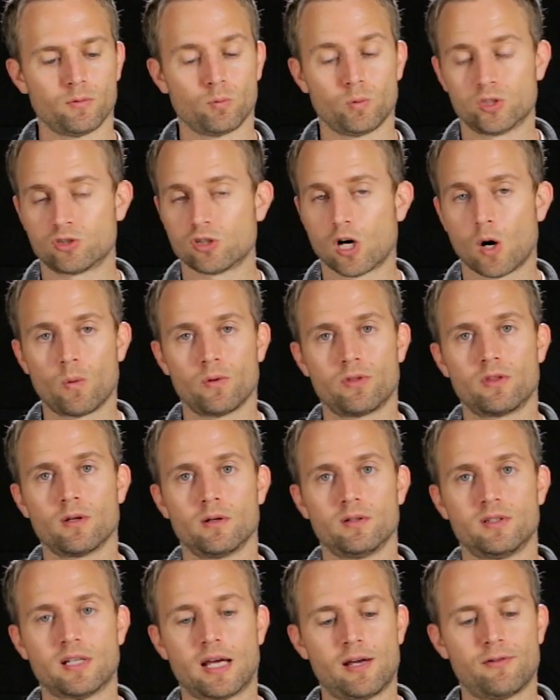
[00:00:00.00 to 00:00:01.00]
We start with
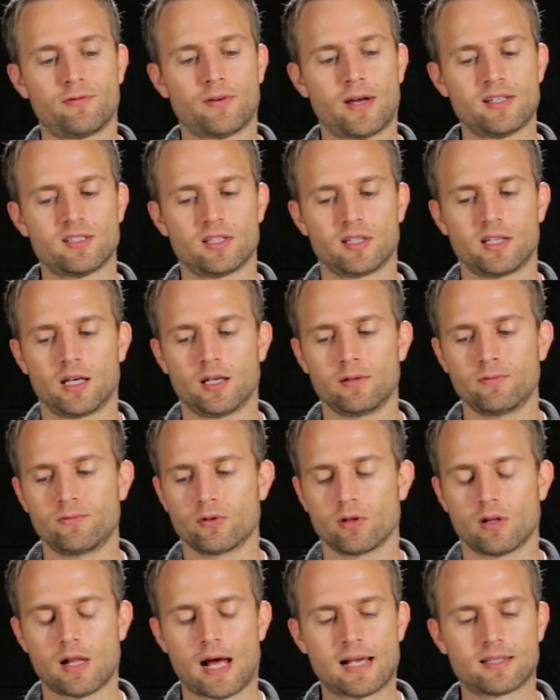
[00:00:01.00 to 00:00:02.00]
the day phase again
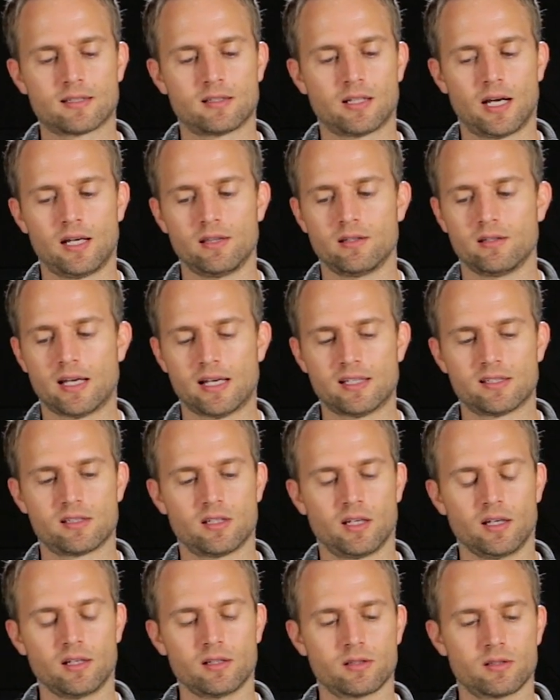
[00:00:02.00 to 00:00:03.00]
for the last day, the day
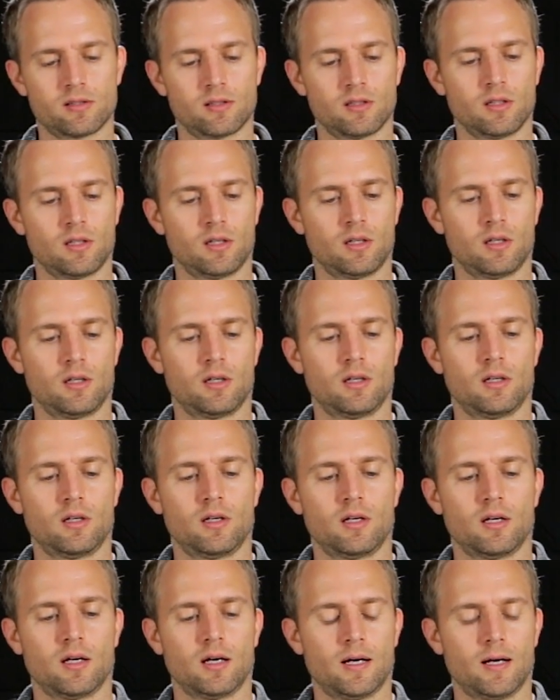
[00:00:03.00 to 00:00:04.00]
6.
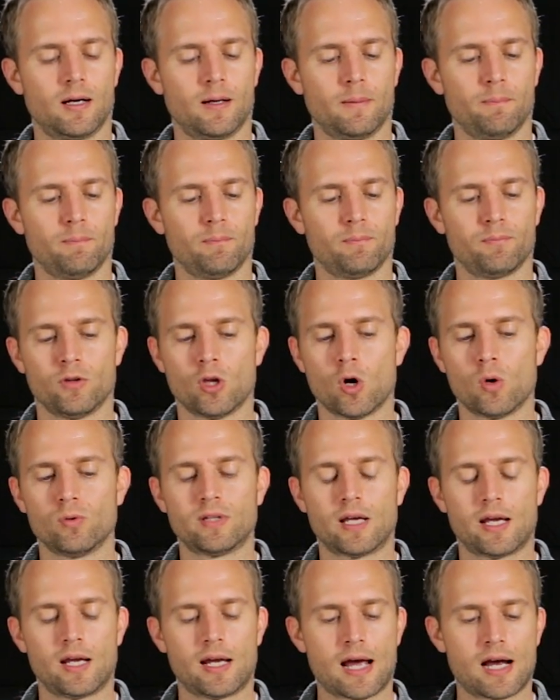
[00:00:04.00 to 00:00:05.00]
No
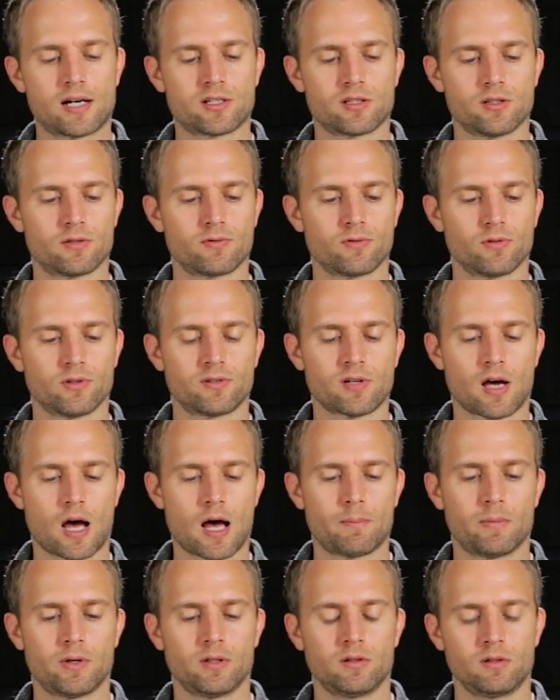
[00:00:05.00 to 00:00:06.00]
day actions for the
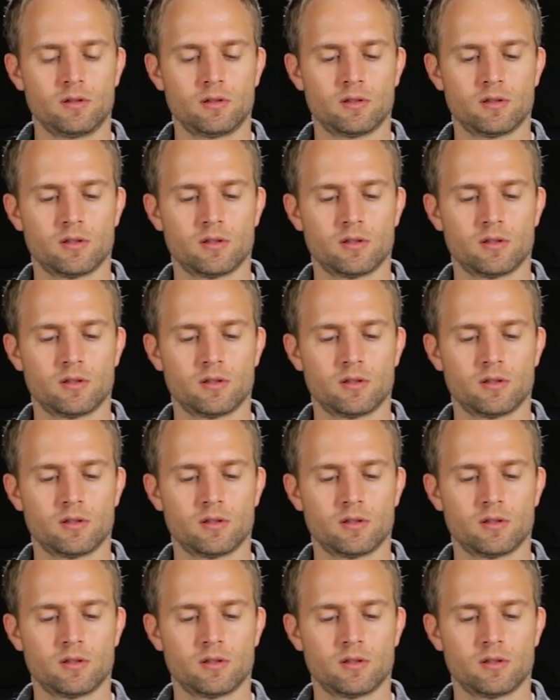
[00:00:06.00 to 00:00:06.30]
topman.